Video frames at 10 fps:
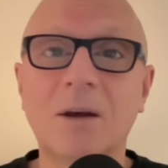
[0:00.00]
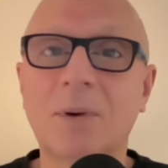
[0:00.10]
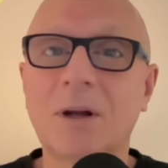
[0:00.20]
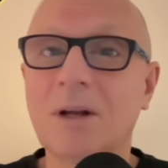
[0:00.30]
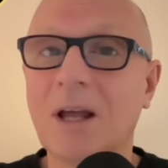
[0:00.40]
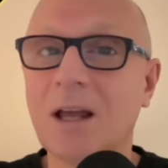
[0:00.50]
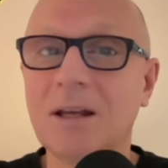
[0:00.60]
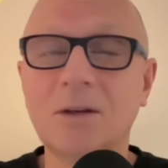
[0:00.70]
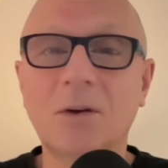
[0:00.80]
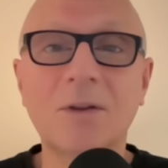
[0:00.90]
But,
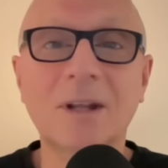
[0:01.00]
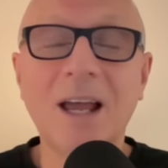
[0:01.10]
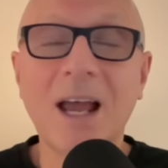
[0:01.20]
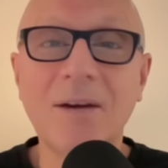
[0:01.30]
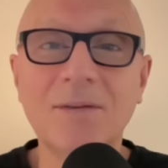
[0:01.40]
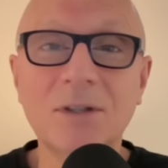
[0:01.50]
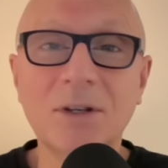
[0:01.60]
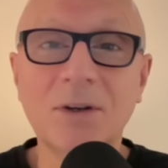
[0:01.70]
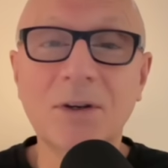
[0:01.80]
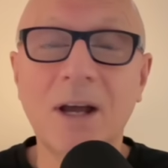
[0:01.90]
you know, they have
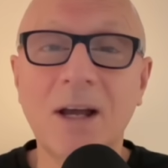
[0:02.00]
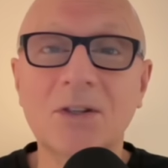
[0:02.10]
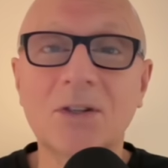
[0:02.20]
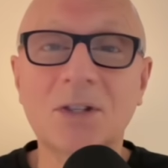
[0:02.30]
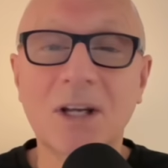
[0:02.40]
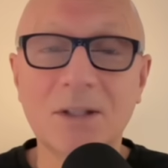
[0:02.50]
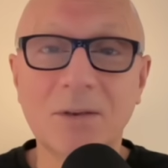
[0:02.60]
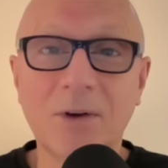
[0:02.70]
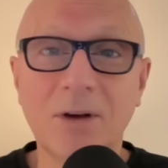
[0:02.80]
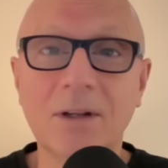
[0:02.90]
to
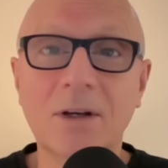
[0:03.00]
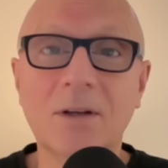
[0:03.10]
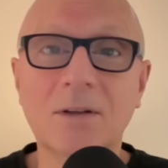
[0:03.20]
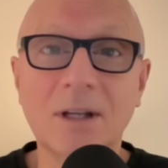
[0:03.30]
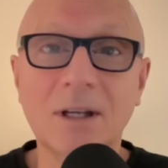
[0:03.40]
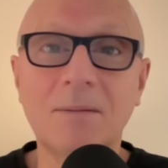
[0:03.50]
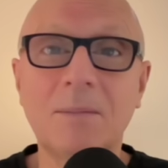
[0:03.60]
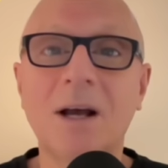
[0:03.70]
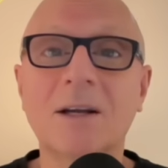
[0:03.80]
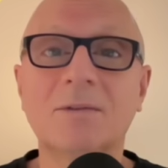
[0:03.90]
justify the
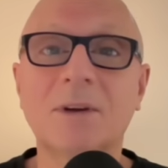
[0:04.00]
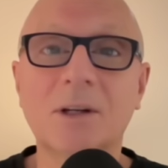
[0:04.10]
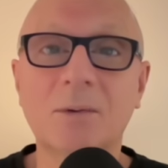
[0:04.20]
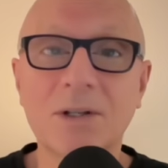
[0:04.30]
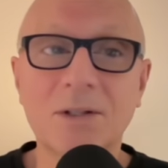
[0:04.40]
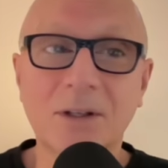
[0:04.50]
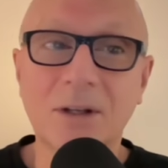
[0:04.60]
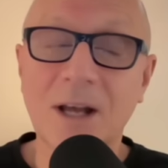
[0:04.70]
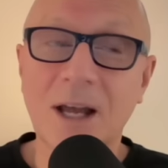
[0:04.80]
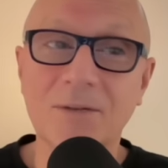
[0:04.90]
market valuation, they're
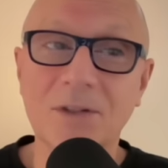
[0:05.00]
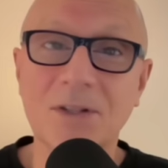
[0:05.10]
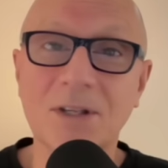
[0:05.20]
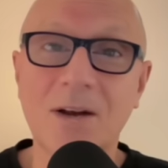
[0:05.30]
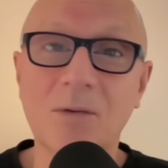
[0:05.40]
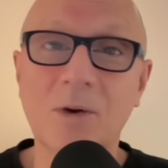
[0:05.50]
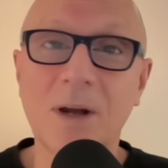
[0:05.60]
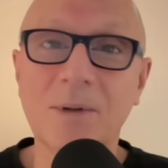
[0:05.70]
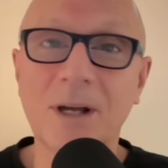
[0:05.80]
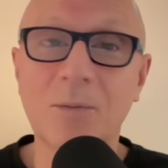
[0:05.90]
going to have to start
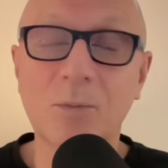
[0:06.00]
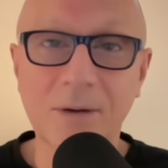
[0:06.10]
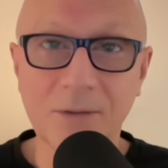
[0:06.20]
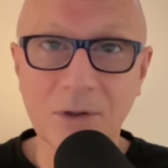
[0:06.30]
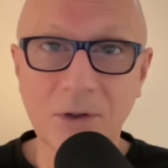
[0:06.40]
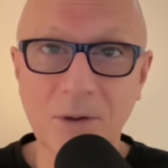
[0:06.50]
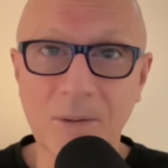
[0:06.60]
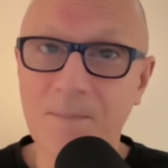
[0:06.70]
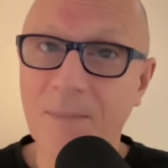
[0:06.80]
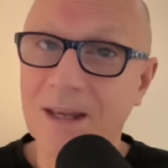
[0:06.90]
ramping up revenue.
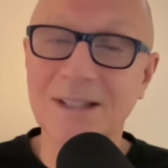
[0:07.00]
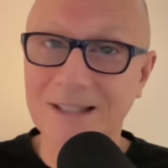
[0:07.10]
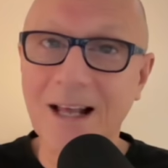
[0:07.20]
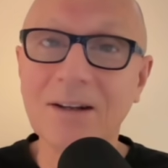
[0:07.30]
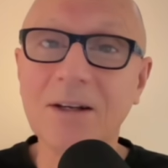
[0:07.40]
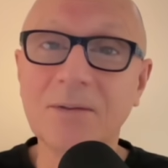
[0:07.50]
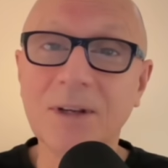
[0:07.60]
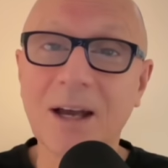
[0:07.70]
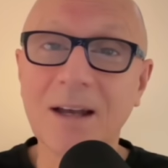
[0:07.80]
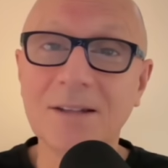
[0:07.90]
The selling
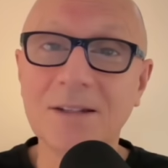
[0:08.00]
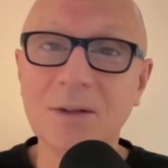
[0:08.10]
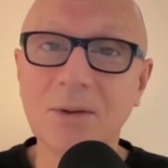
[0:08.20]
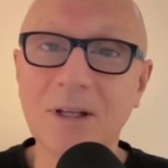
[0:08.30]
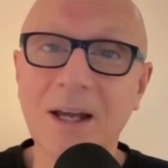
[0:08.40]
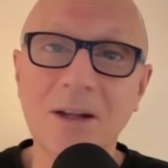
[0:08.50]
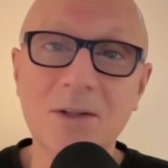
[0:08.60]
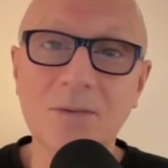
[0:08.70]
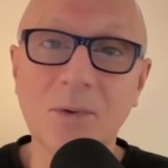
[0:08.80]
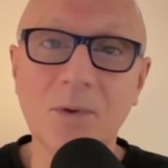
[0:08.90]
of cars still
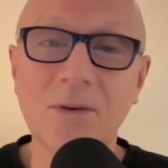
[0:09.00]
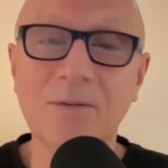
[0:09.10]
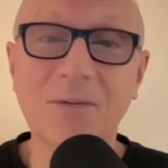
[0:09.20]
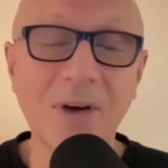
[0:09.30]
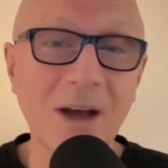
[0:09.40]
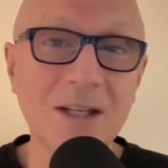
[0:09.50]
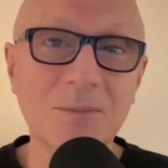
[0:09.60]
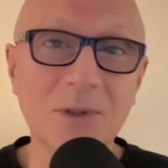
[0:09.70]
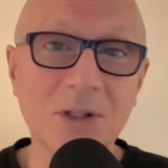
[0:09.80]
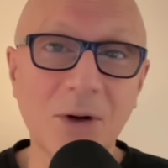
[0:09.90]
accounts for the
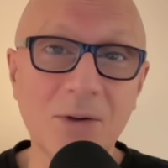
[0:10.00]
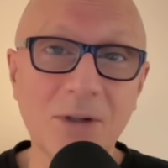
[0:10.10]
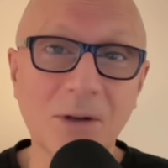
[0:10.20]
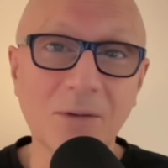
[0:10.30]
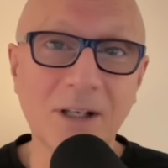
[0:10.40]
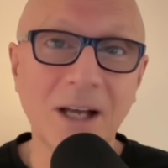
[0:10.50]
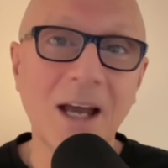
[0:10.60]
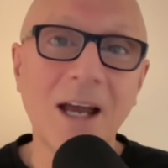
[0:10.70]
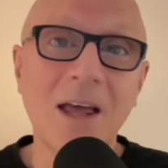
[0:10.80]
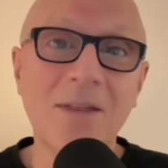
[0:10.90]
vast majority of it,
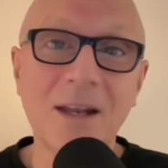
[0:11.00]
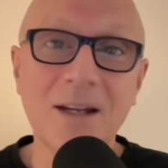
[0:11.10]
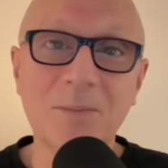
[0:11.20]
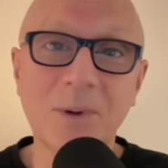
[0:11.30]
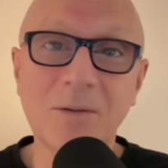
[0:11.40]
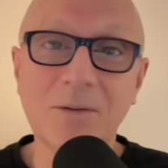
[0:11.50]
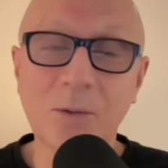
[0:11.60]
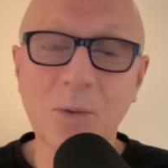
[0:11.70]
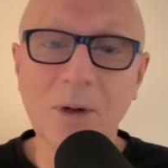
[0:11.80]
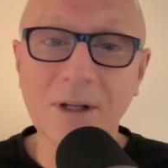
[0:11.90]
and that has been
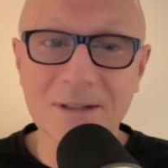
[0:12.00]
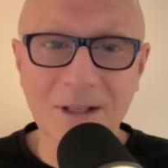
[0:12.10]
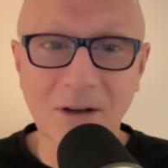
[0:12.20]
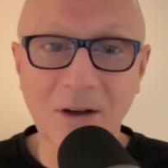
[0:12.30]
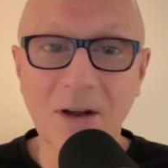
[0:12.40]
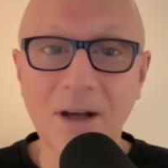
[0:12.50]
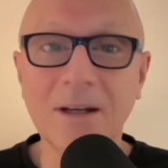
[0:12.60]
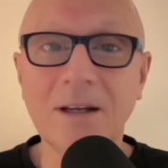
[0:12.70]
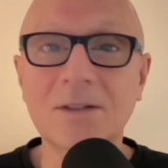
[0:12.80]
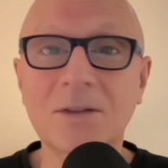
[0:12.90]
falling,
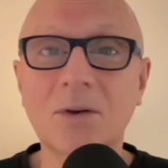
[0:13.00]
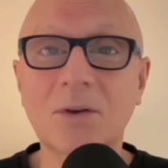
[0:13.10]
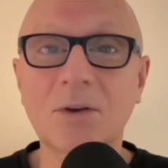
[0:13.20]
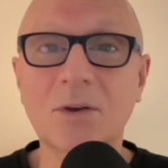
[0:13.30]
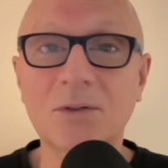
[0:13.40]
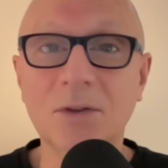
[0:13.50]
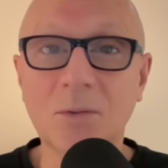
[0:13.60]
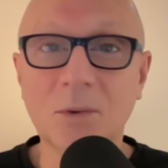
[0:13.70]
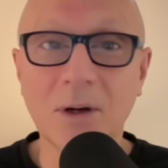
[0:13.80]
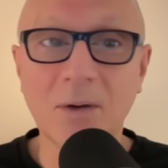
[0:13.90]
declining, so not going
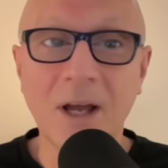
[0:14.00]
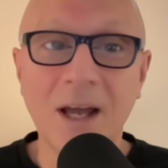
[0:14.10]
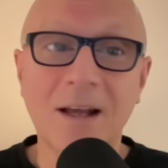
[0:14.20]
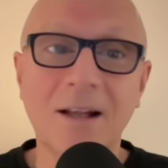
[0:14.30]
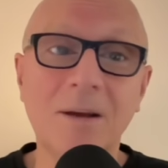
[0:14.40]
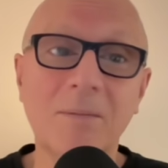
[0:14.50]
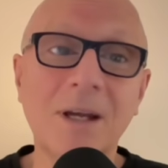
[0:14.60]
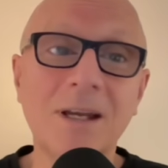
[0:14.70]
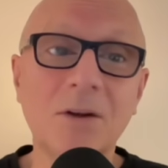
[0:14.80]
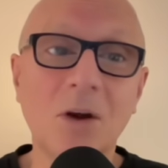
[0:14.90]
so well. Let
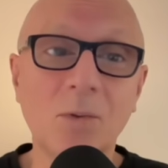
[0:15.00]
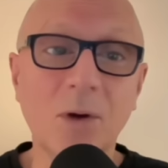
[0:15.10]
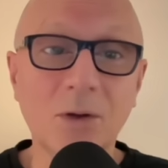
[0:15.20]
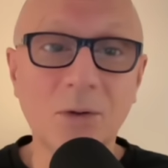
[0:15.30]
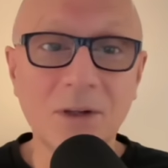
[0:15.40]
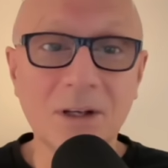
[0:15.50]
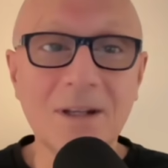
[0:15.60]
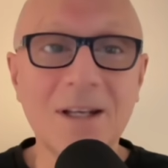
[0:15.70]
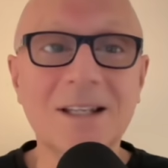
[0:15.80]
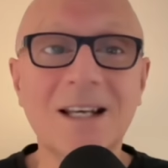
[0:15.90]
me know what you think
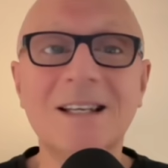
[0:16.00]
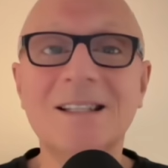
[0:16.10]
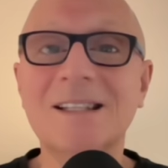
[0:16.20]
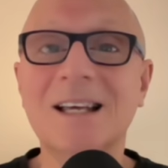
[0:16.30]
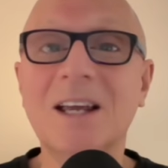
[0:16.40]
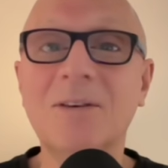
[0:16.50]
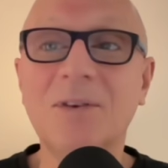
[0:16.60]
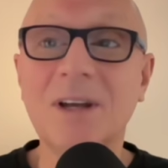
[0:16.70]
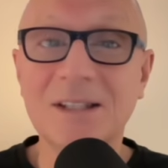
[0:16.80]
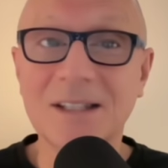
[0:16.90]
of this. Is
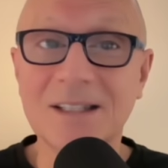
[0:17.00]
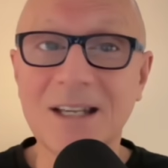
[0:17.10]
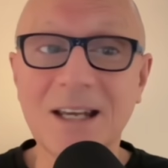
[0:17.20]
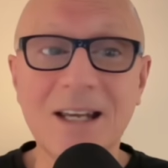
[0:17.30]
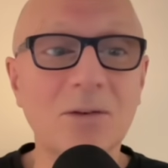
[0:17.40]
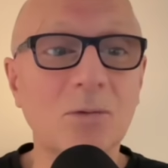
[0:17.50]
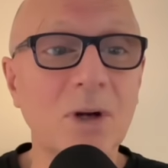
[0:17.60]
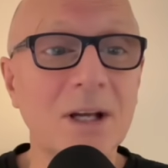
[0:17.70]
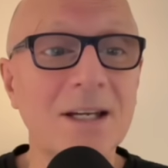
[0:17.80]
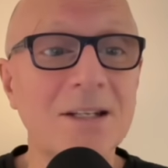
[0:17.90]
FSD
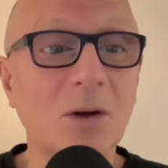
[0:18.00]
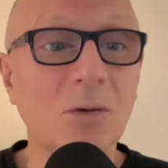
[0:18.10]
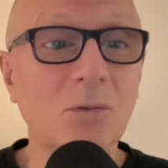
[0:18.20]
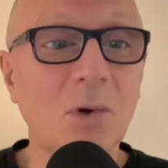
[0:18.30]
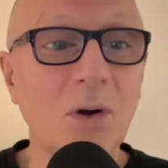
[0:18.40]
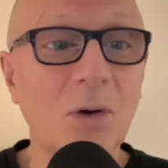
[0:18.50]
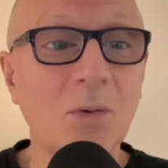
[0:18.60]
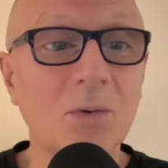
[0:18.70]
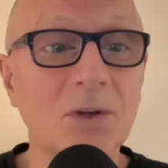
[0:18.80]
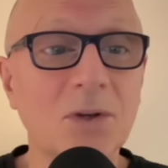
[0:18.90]
ready to
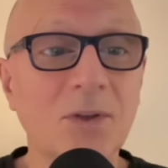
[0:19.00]
roll? Do you